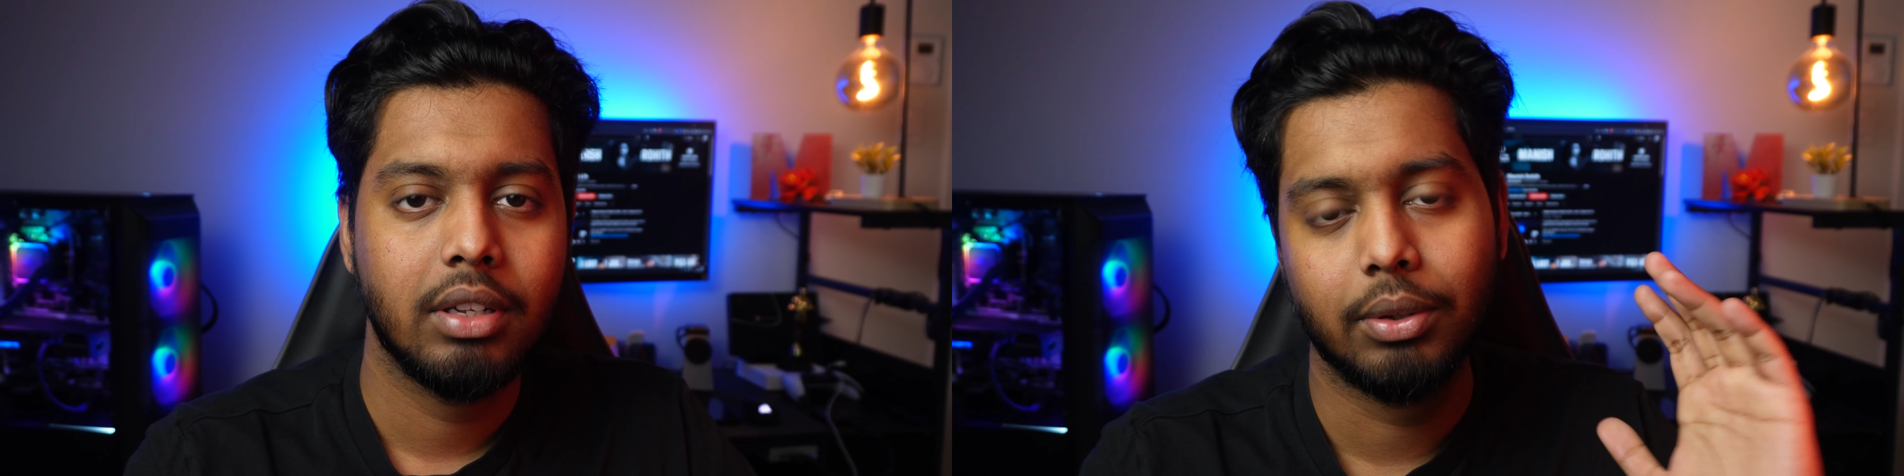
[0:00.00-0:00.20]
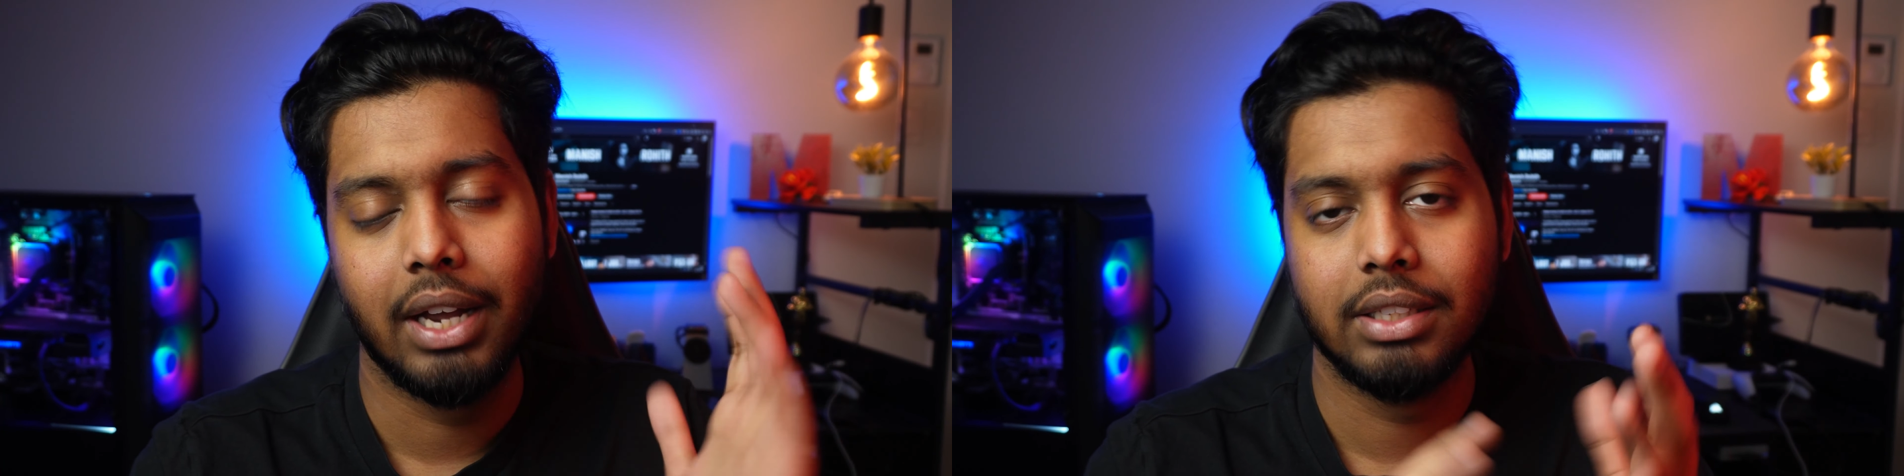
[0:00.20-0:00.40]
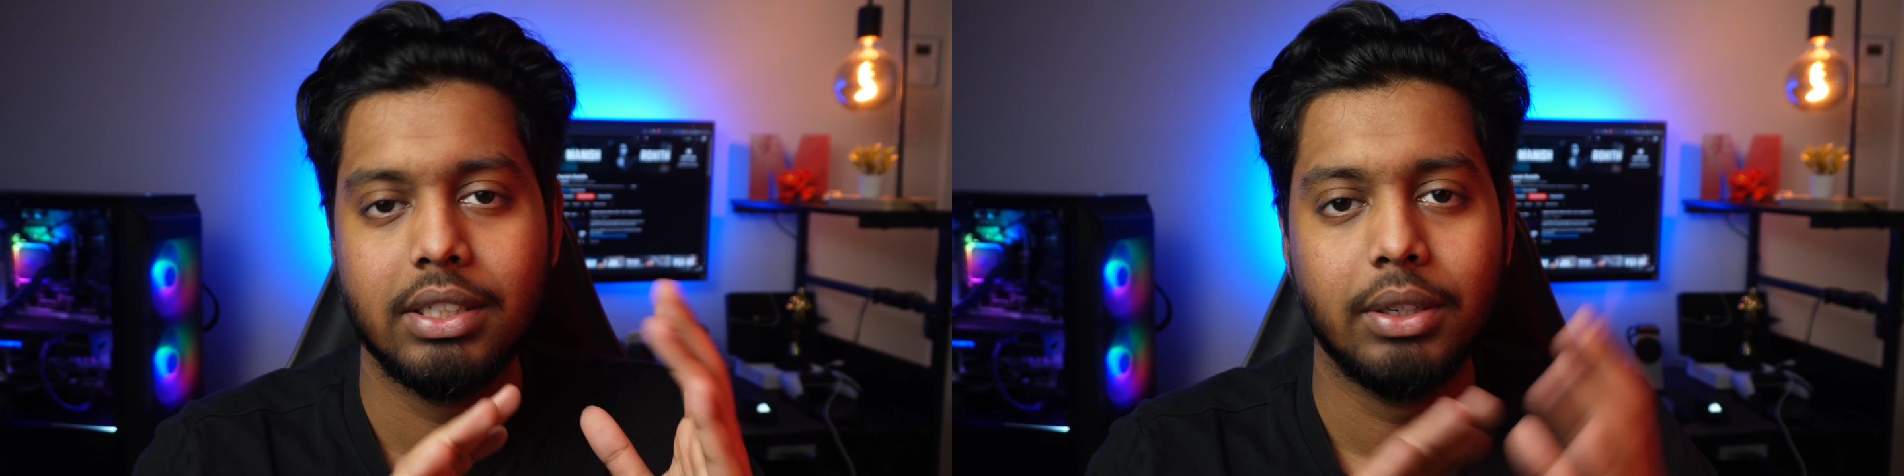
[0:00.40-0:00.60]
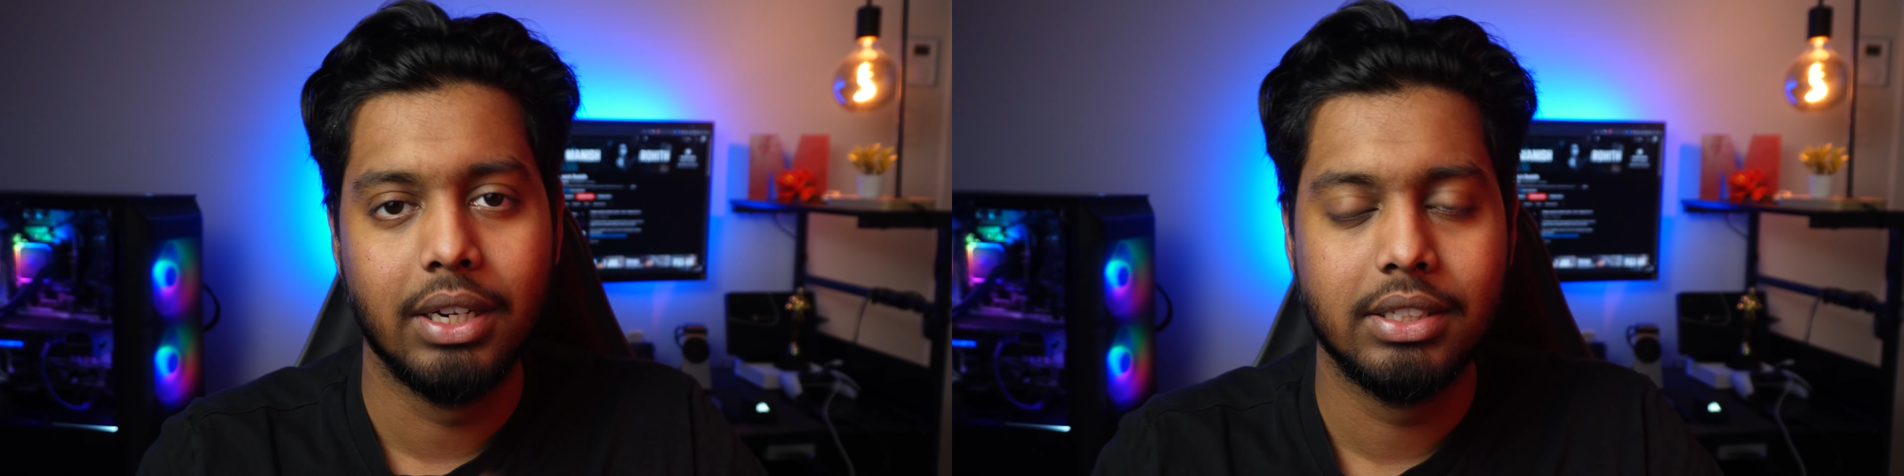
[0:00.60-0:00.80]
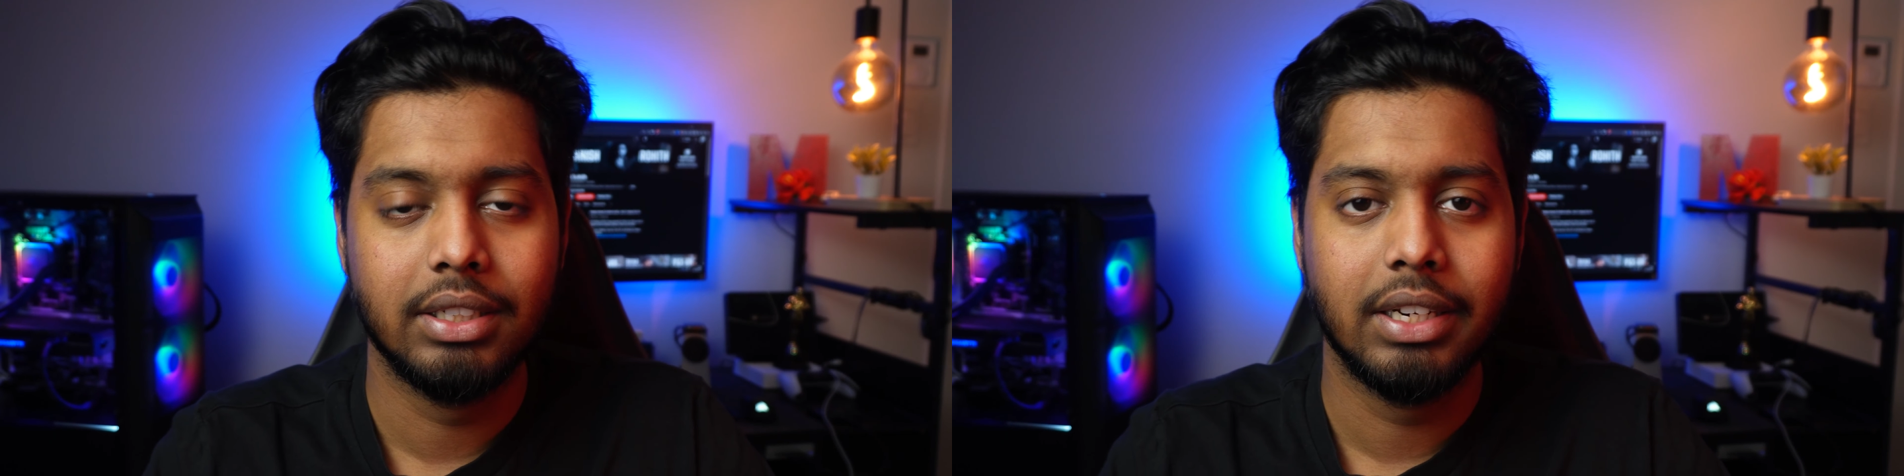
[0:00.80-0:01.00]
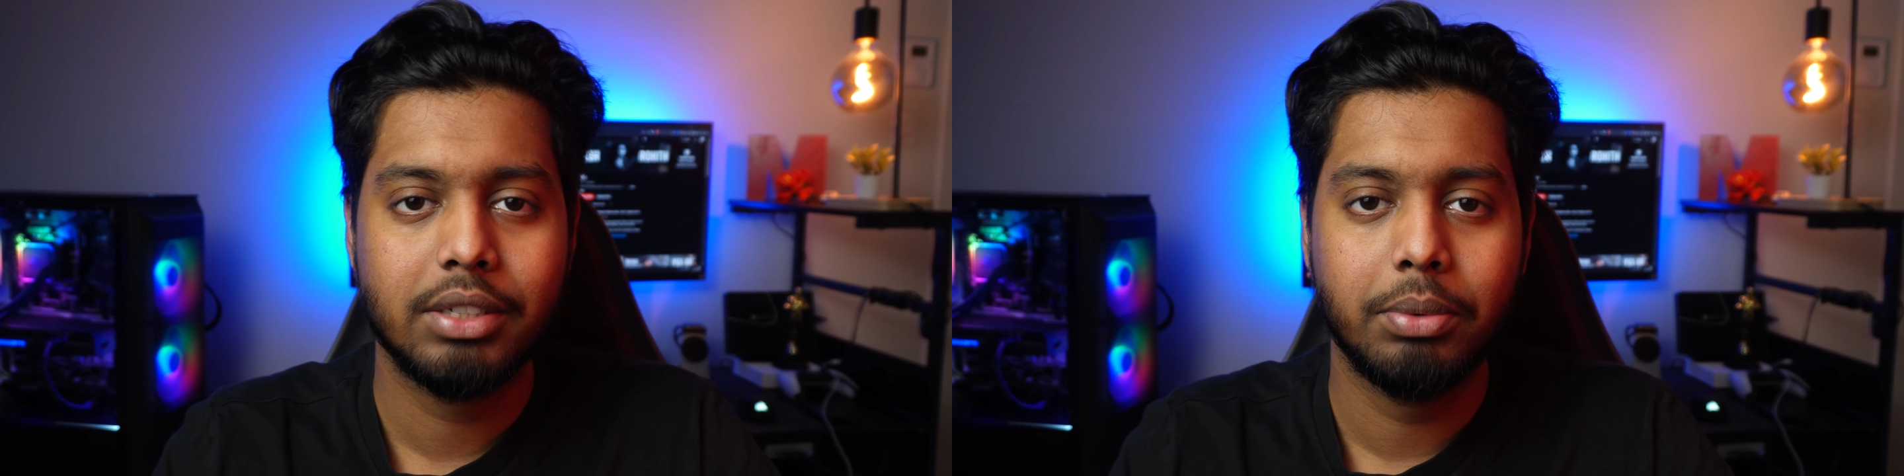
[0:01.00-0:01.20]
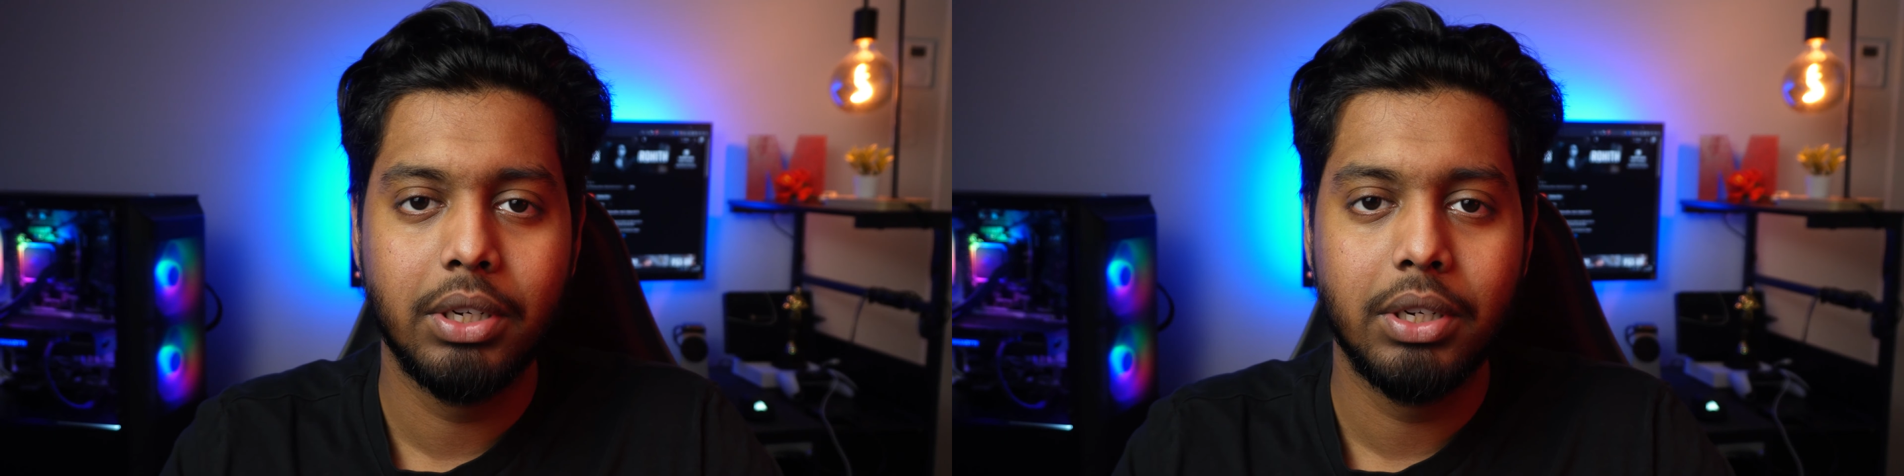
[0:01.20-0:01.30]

So I'll see you guys in the next